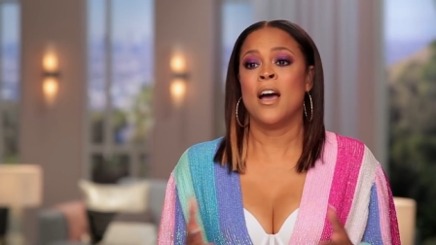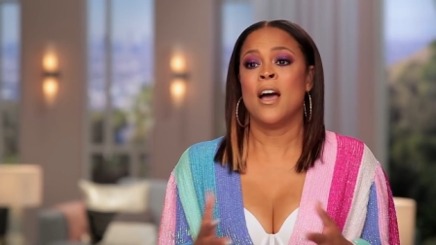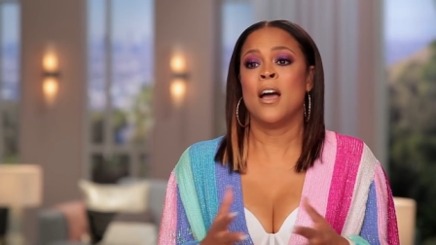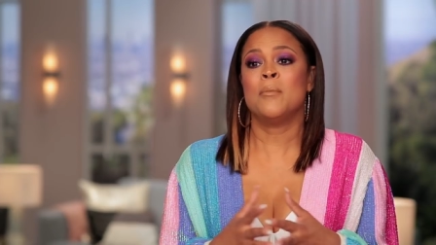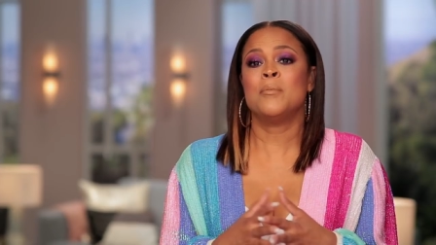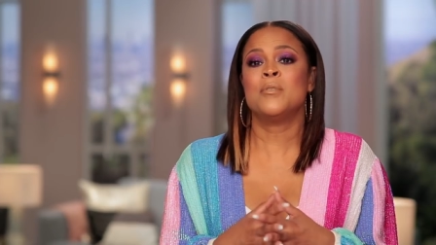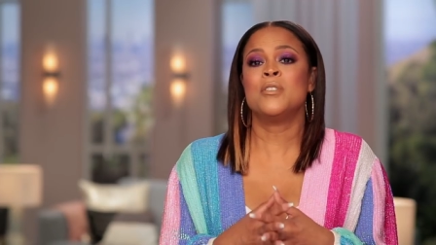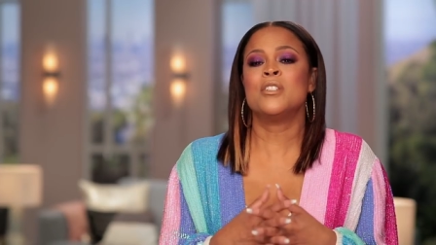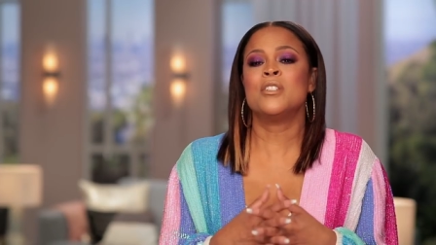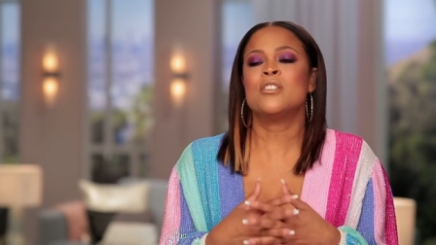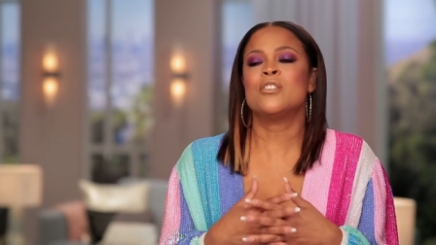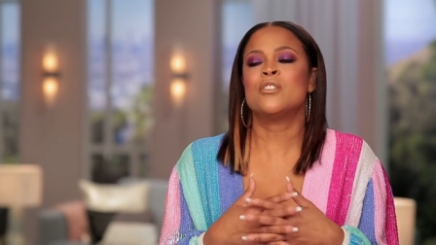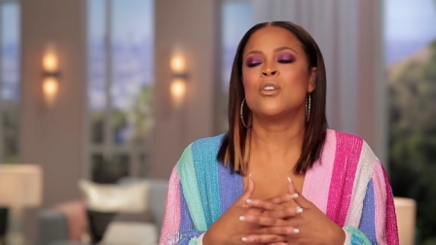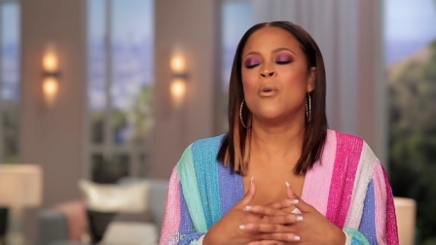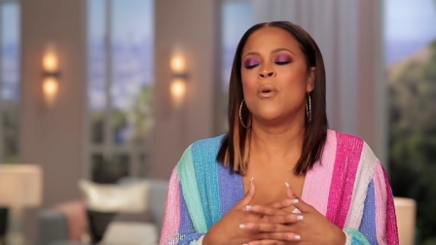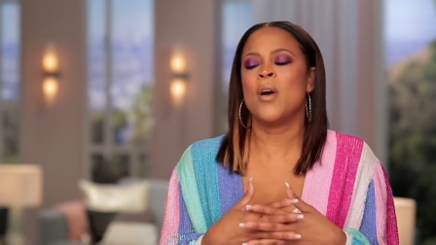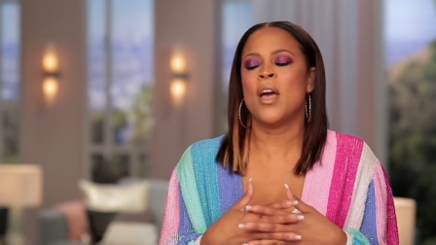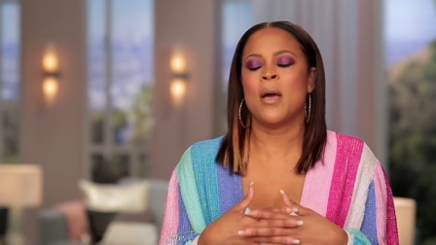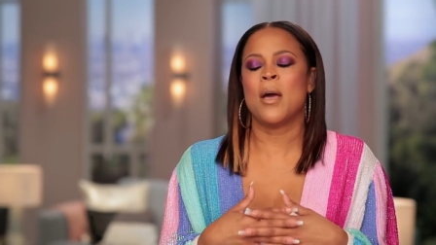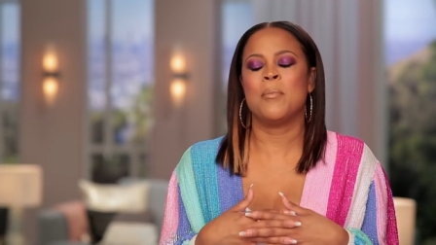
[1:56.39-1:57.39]
I'm just
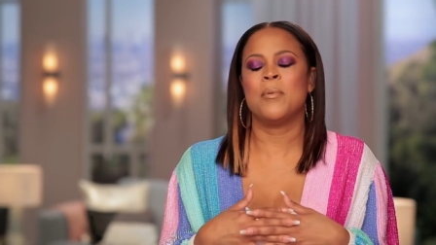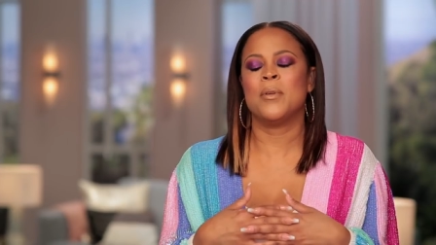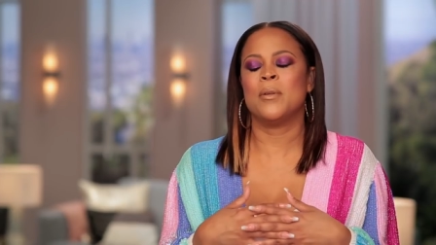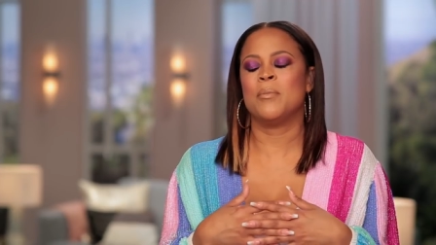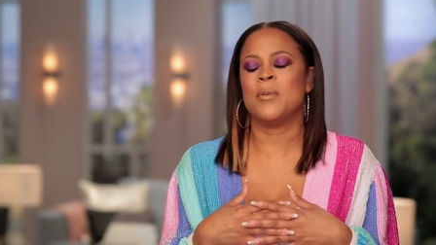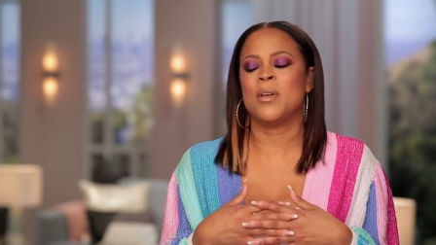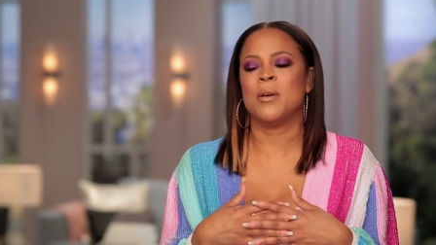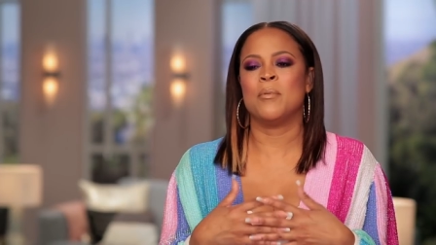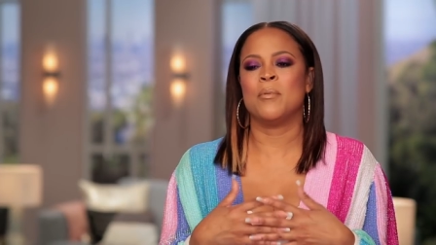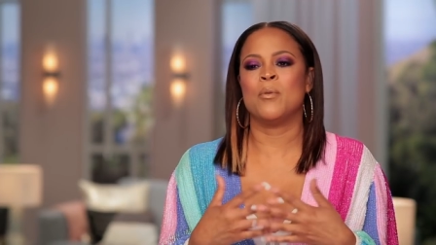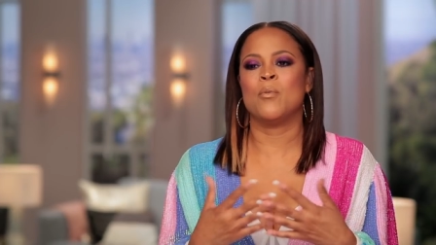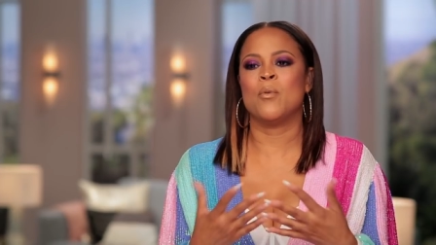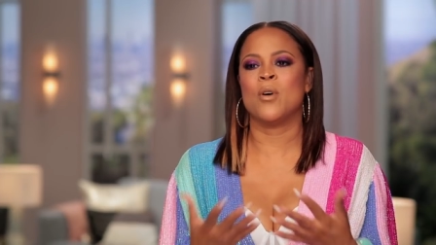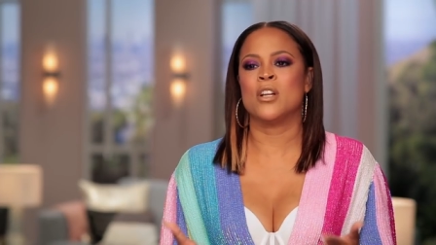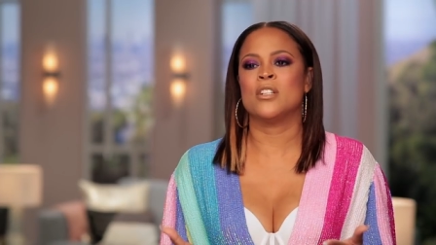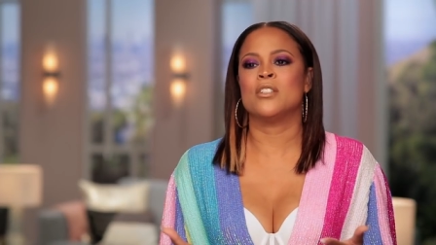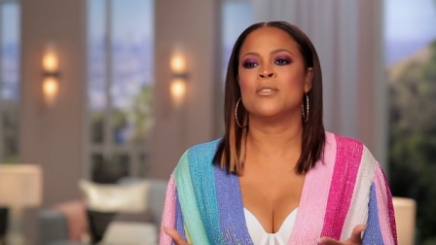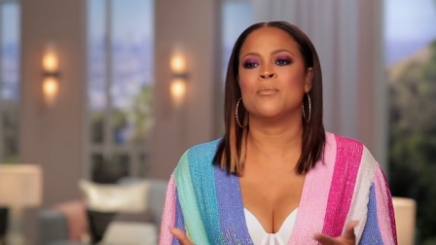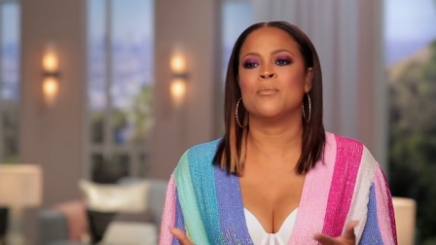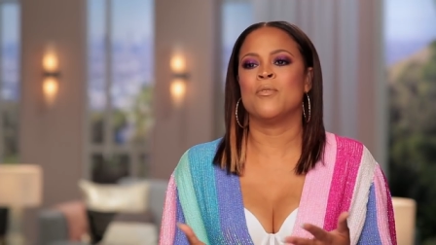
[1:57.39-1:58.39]
so happy to be able to
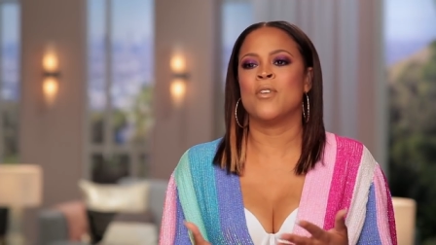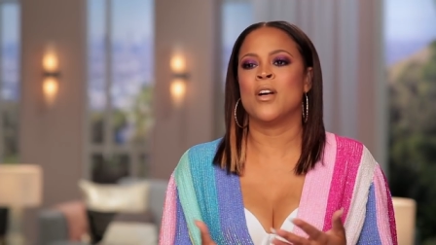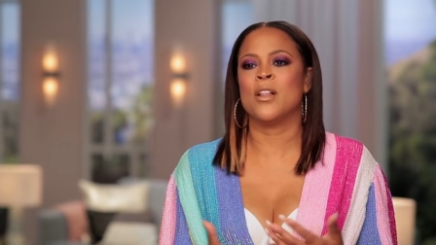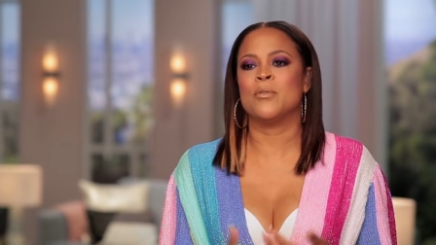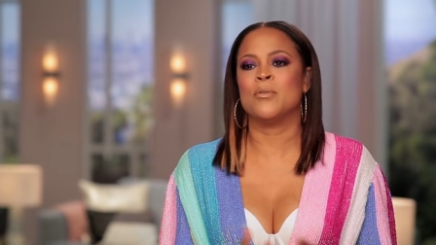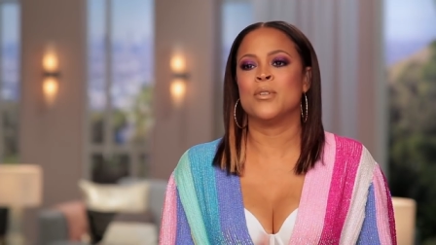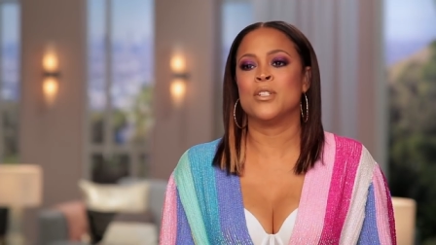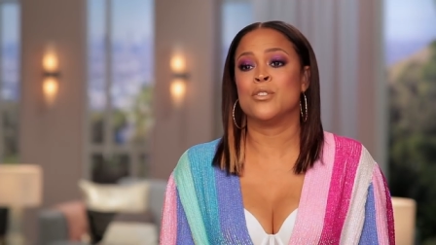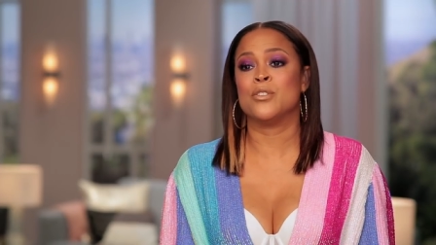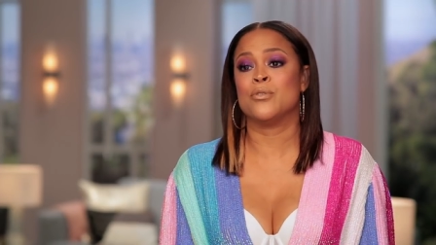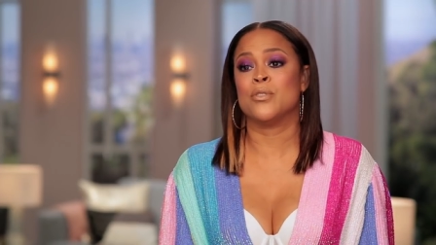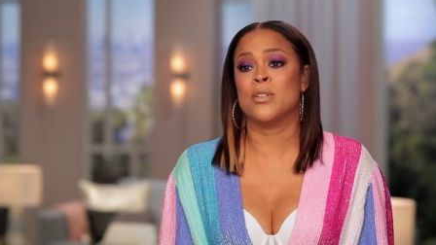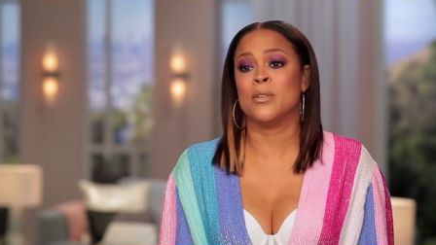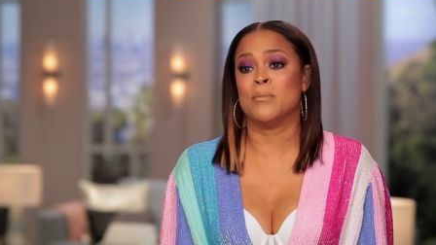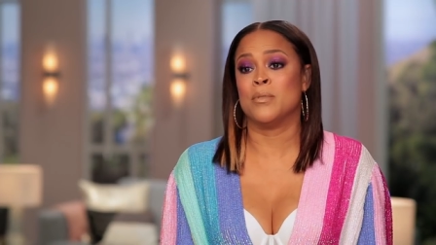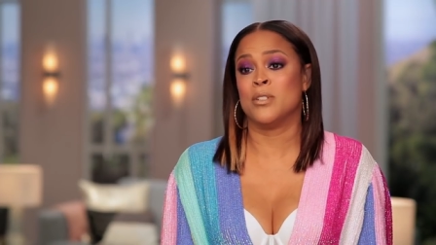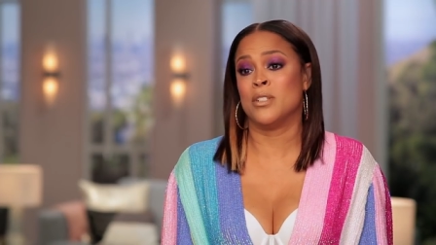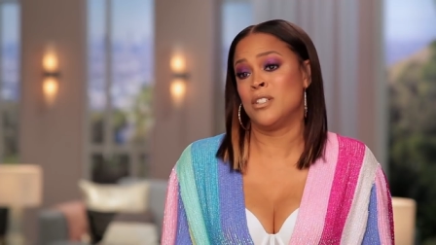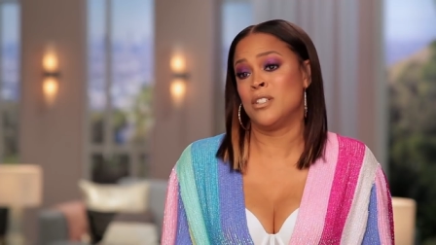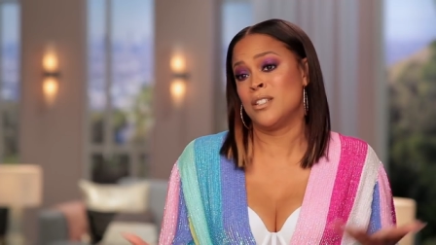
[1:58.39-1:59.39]
watch him follow his
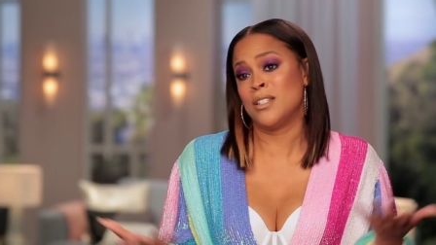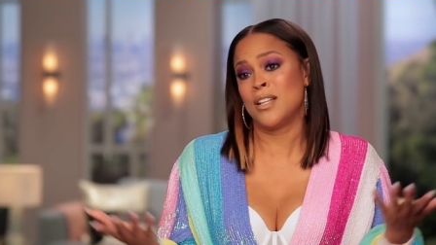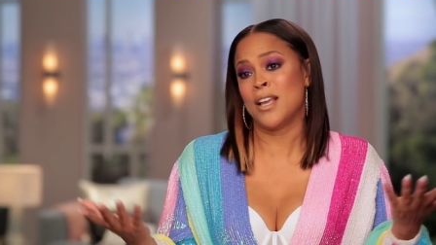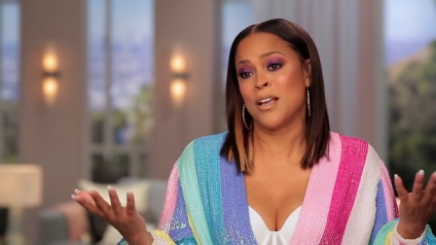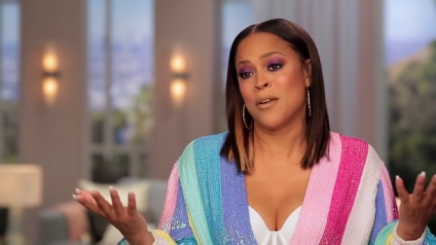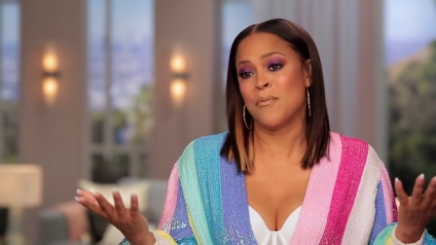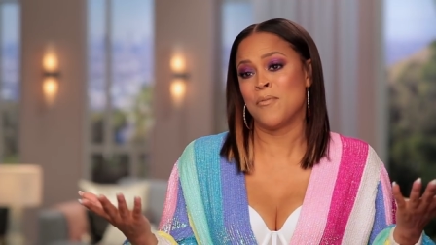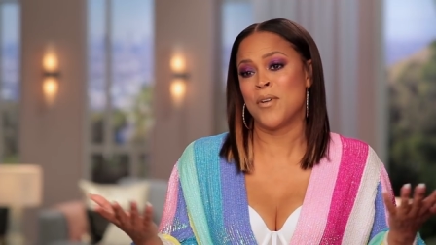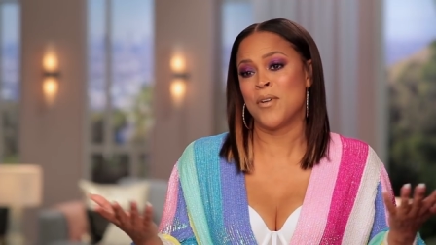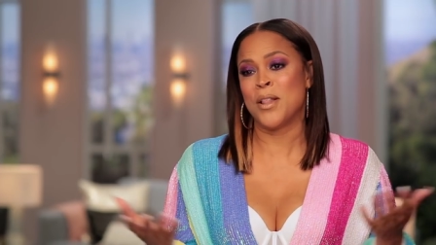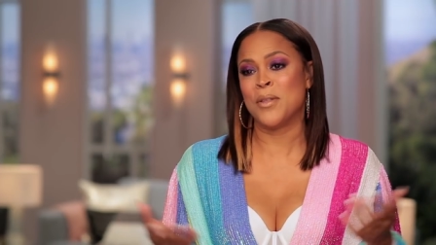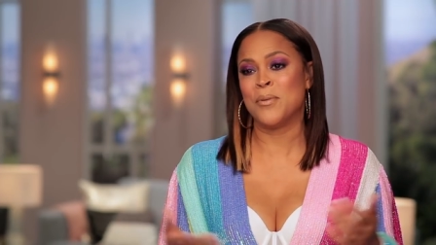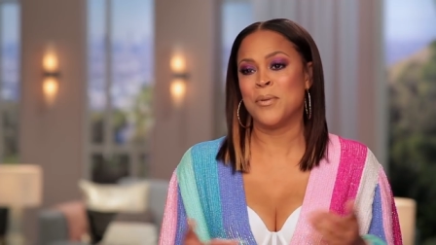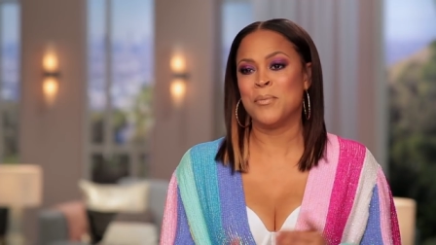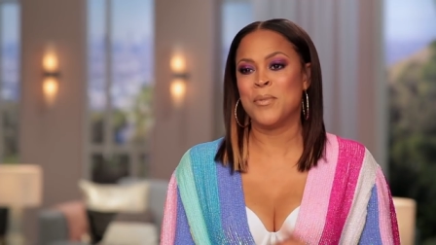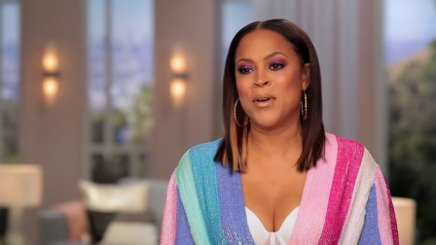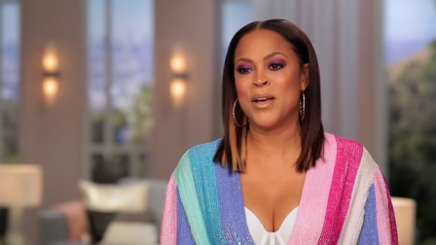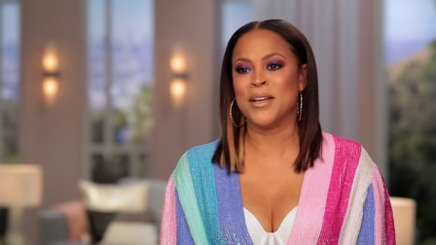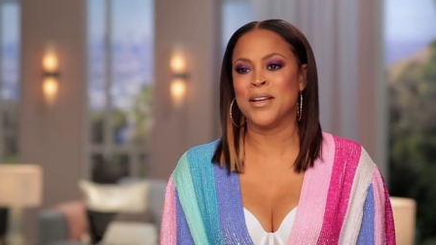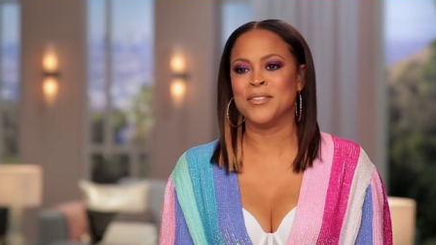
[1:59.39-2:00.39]
dreams, just like I'm
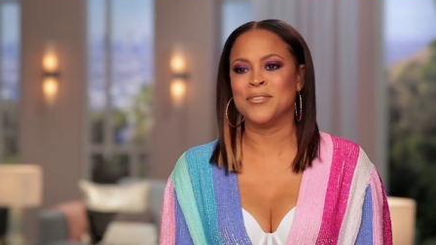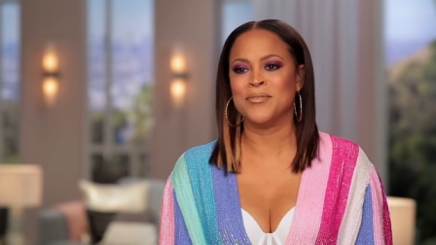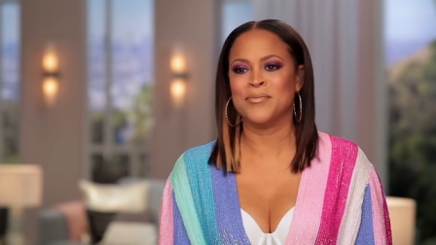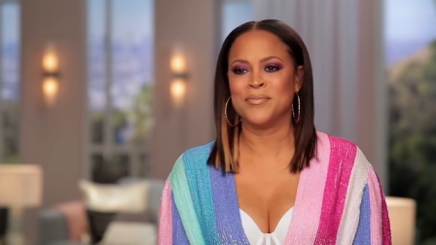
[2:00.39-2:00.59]
following mine.